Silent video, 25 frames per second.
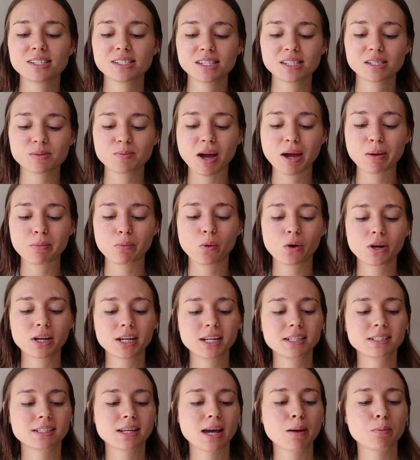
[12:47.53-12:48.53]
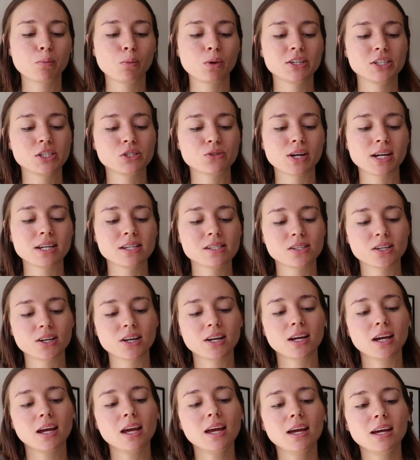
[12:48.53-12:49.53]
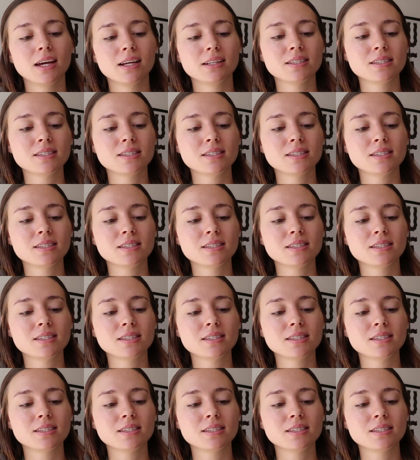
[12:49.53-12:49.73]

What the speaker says: This is my morning time moisturizer.